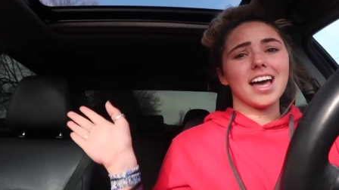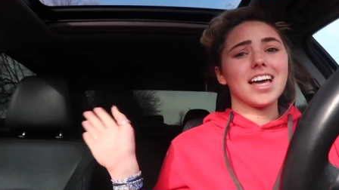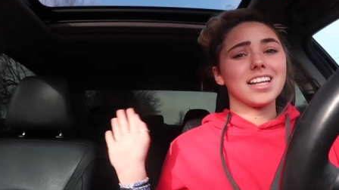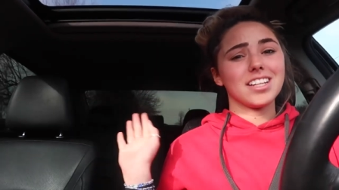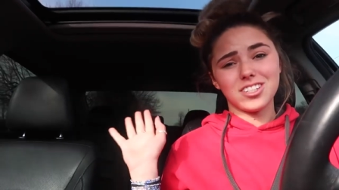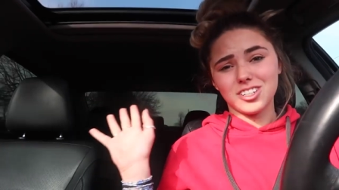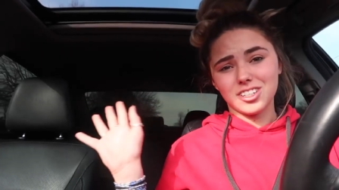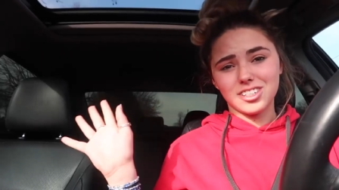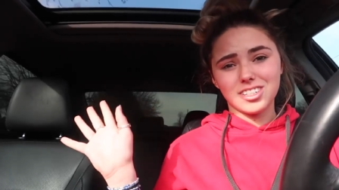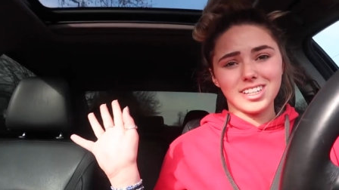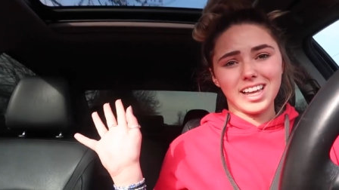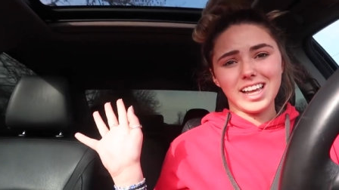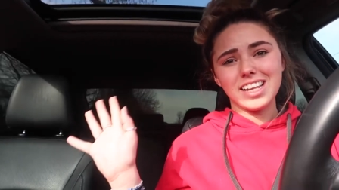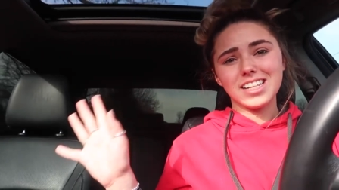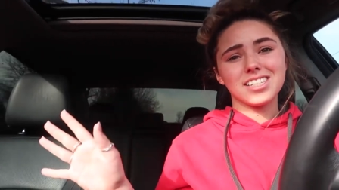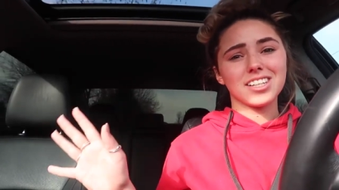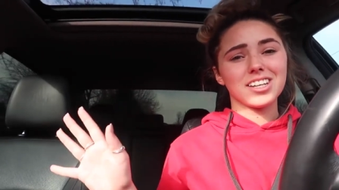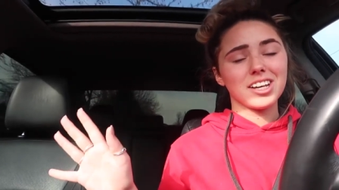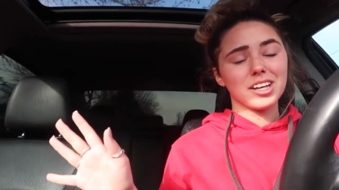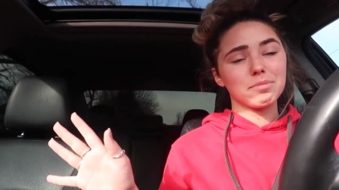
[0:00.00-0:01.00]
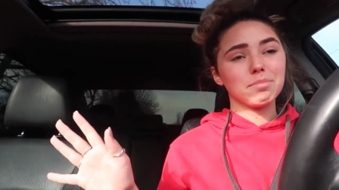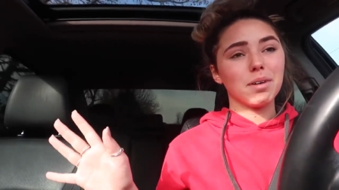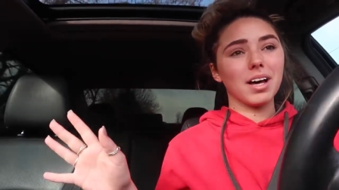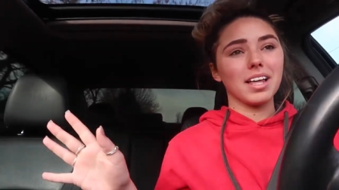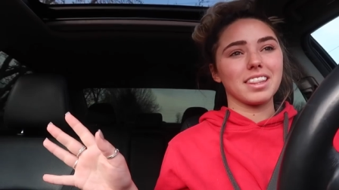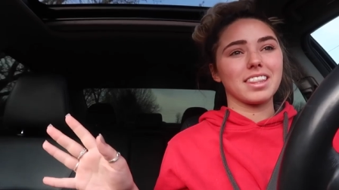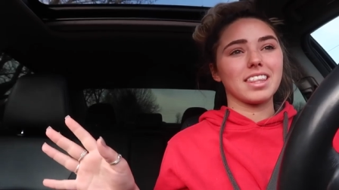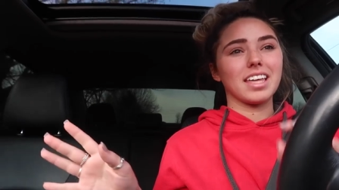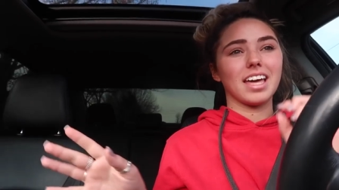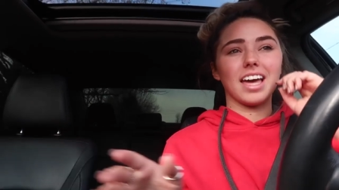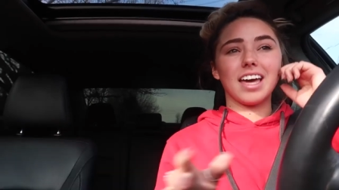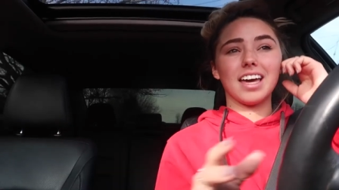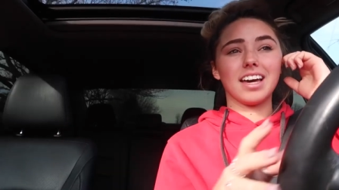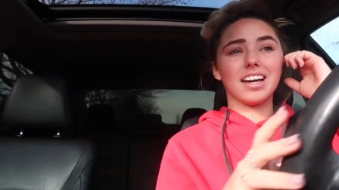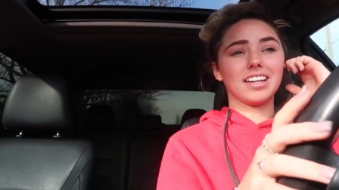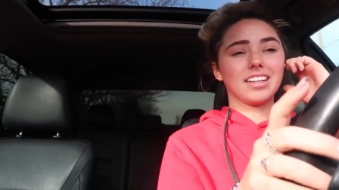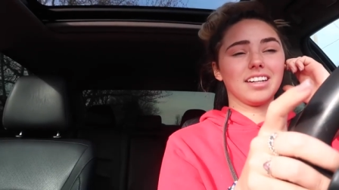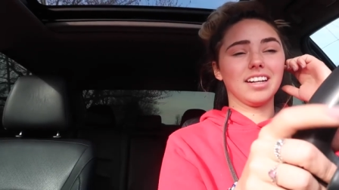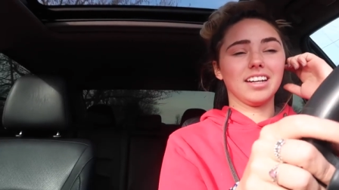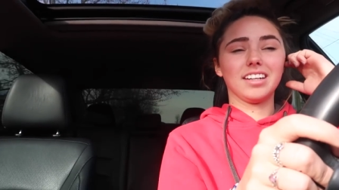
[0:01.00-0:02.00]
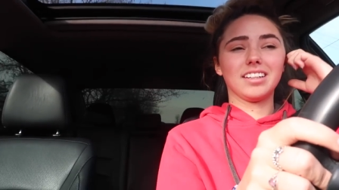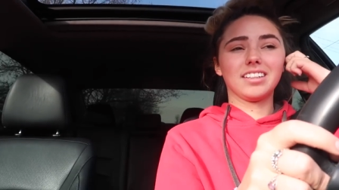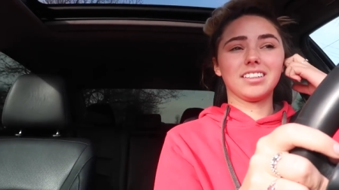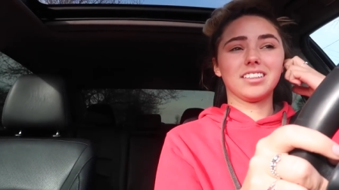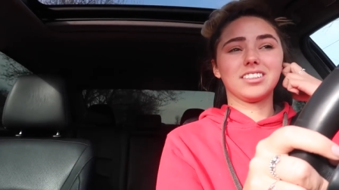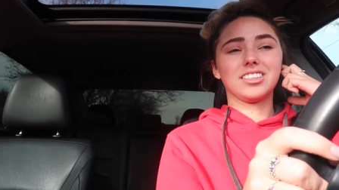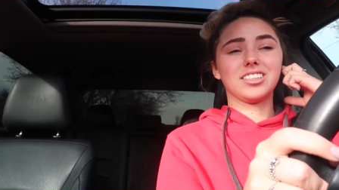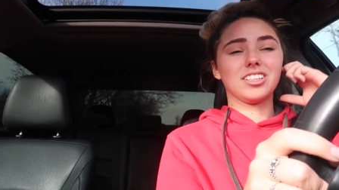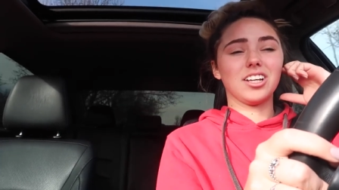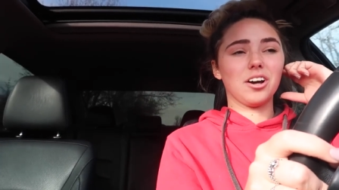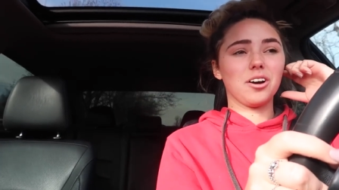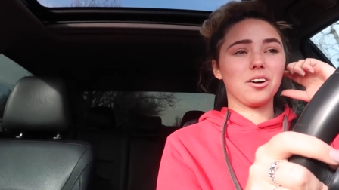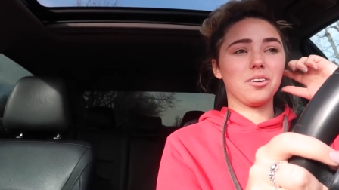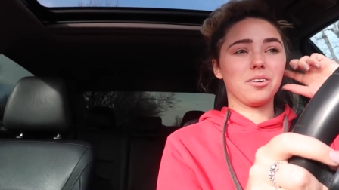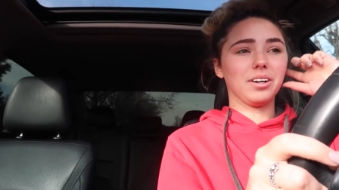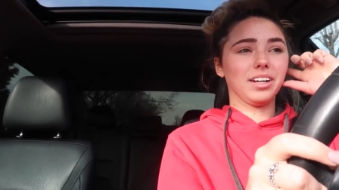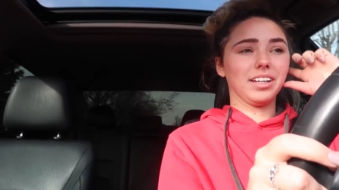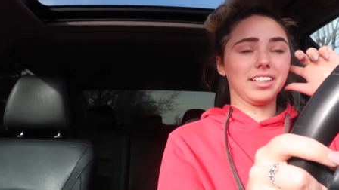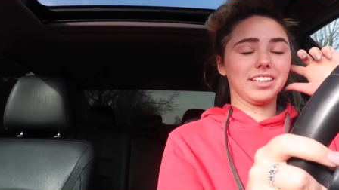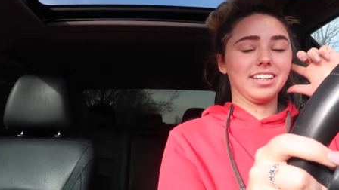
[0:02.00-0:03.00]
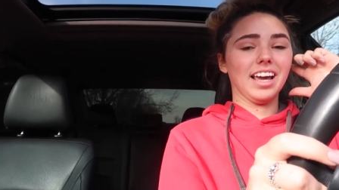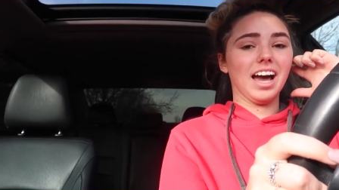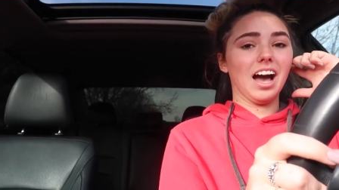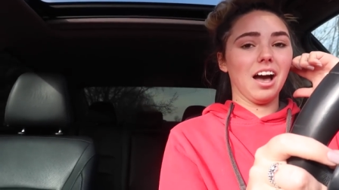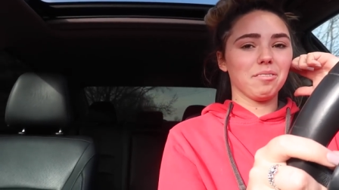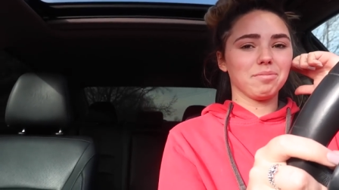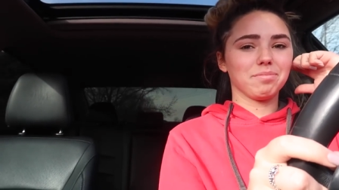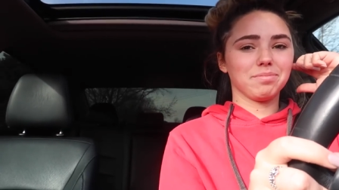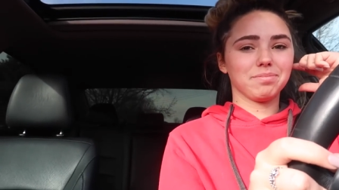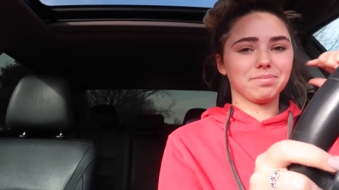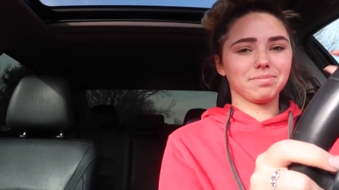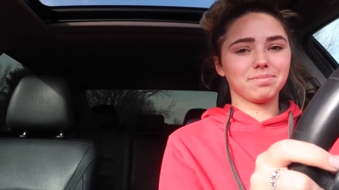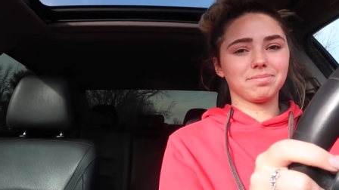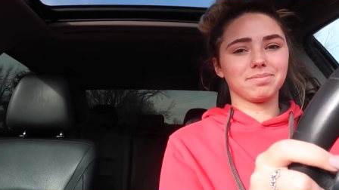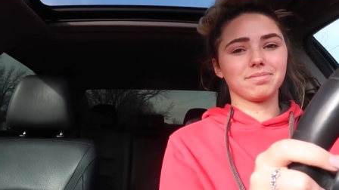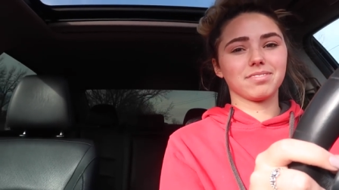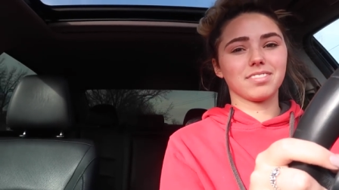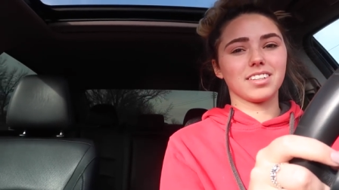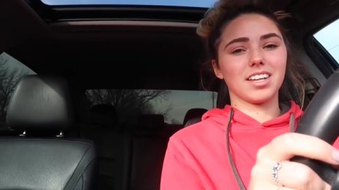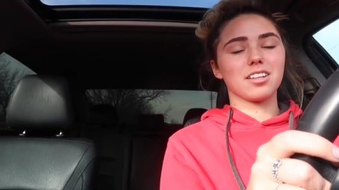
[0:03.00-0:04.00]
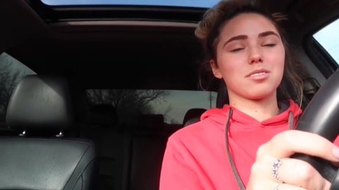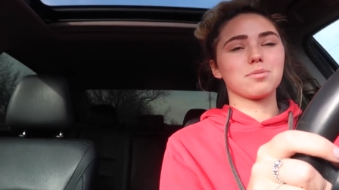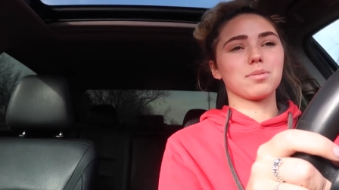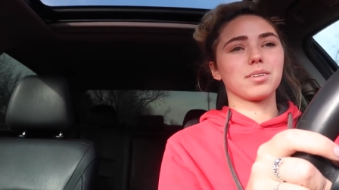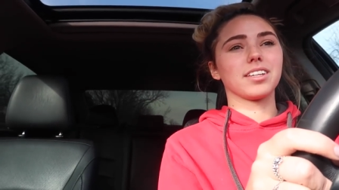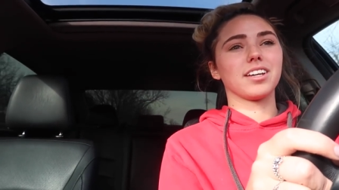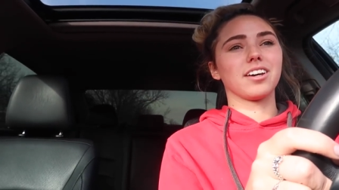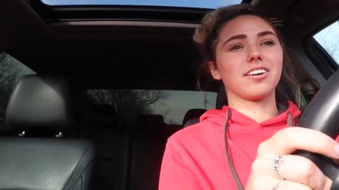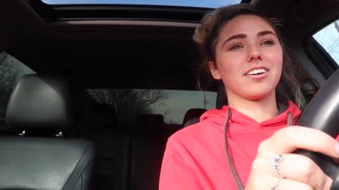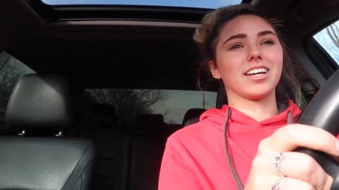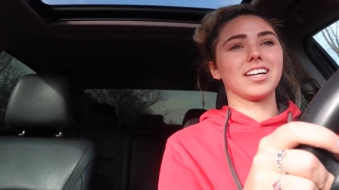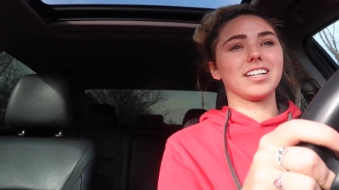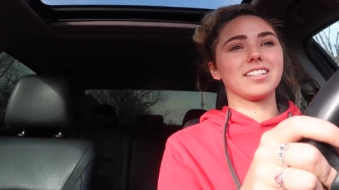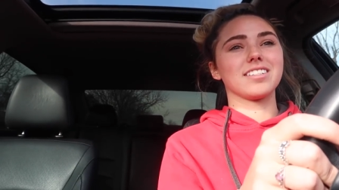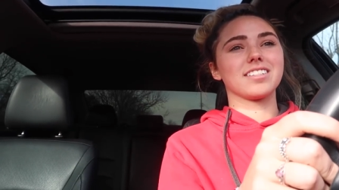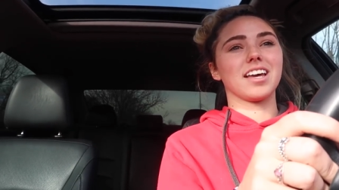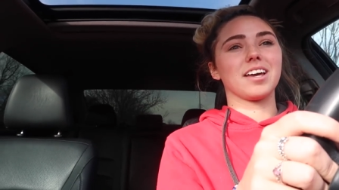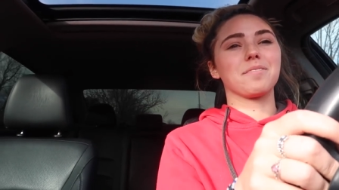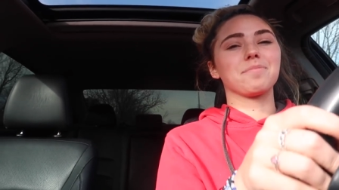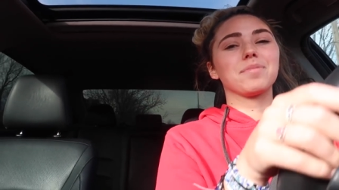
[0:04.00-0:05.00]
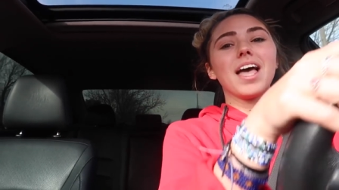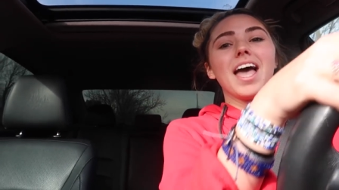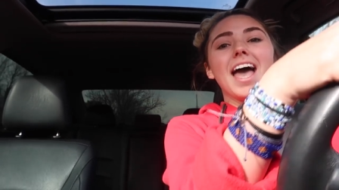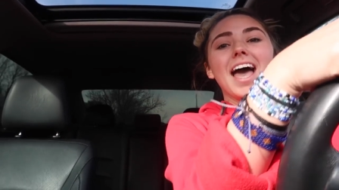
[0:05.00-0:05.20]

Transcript: It's a good month, and so yeah, that's really all I had to say.